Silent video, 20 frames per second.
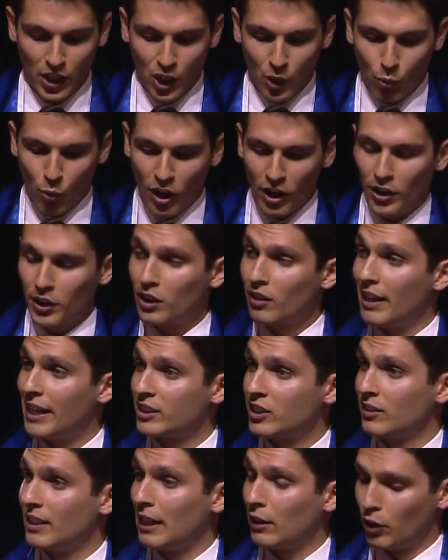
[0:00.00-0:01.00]
One good
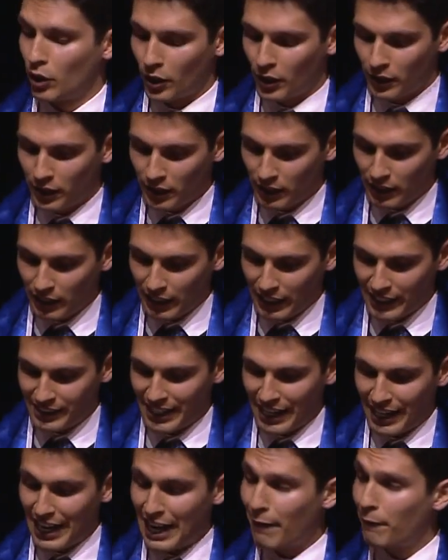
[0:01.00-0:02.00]
lesson I learned is
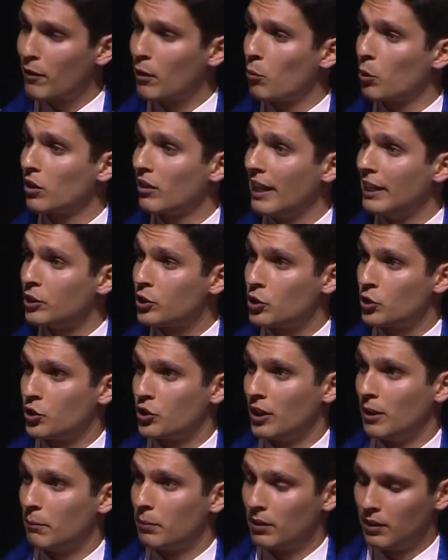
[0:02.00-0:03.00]
that every
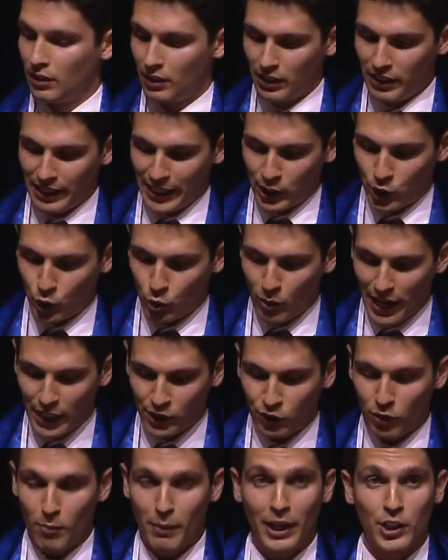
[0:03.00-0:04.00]
relationship is
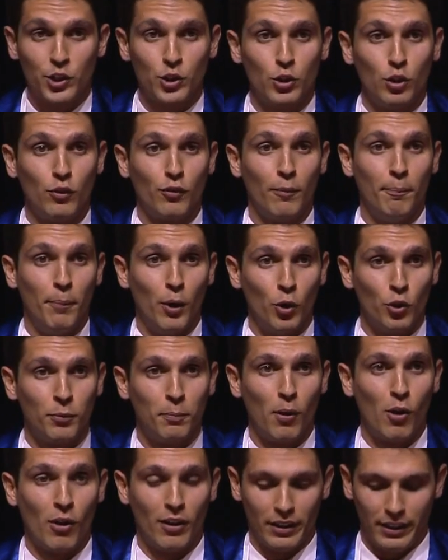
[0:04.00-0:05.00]
transformational for both
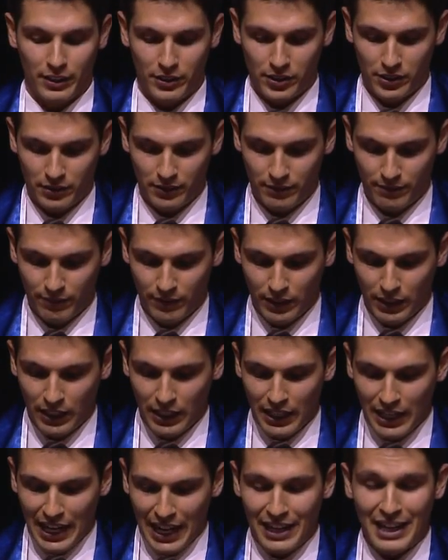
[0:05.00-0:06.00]
parties,
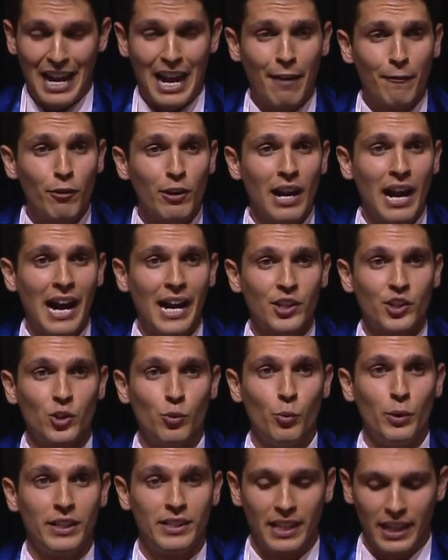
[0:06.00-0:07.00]
and every action
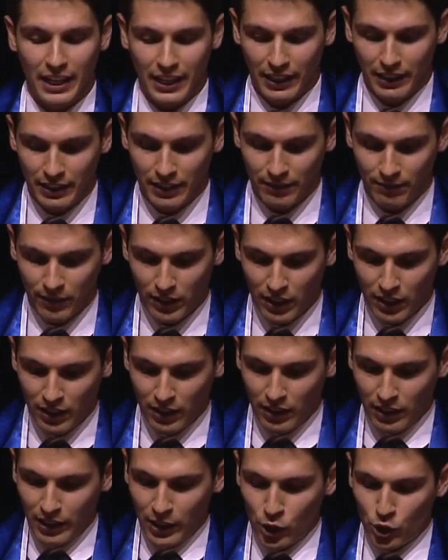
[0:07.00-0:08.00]
we take
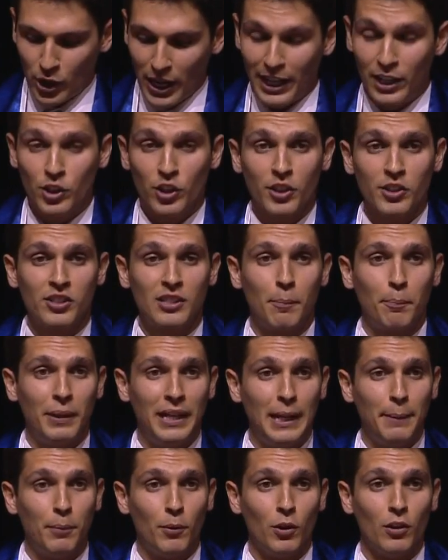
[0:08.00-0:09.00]
changes the
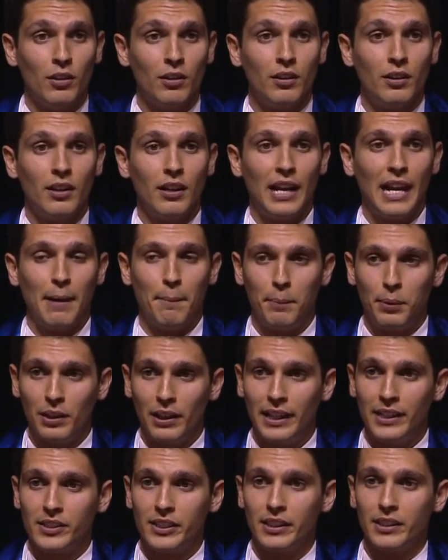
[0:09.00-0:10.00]
people and
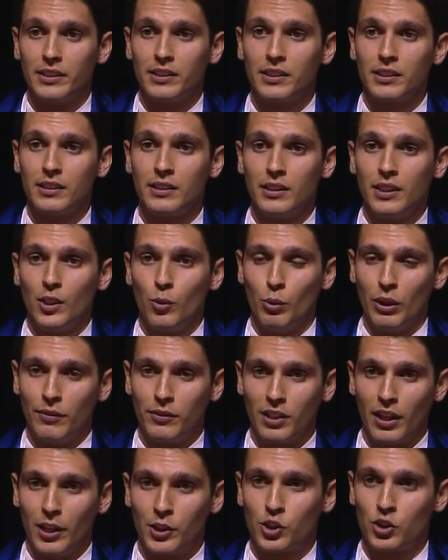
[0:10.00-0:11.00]
places we've
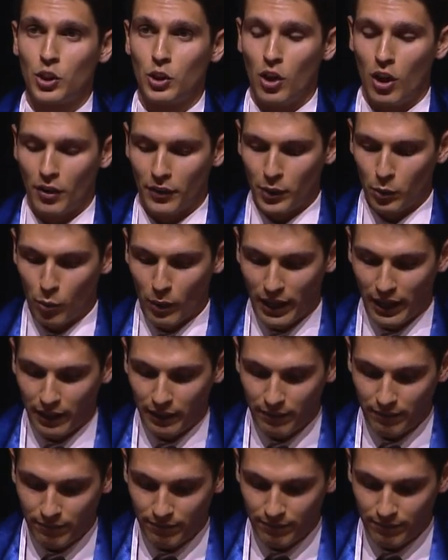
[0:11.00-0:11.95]
touched along the way.